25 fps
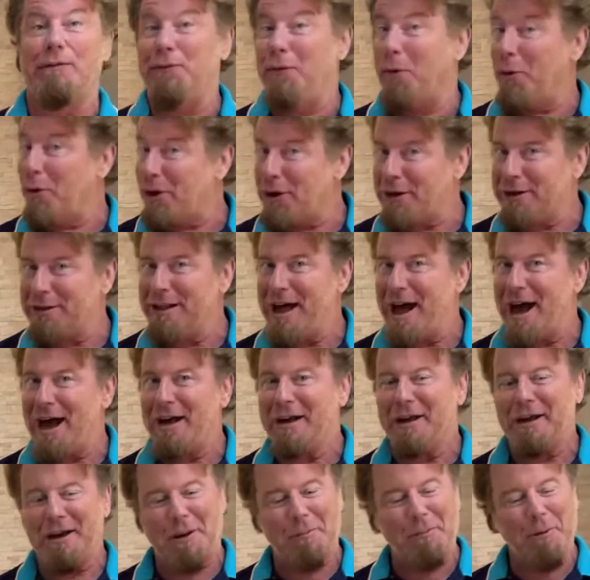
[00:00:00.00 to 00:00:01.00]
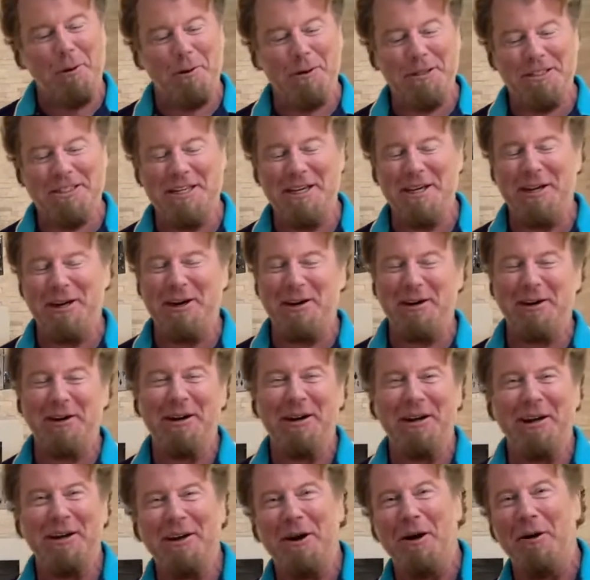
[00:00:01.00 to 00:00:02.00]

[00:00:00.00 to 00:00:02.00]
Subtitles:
4 o'clock. I'm always here.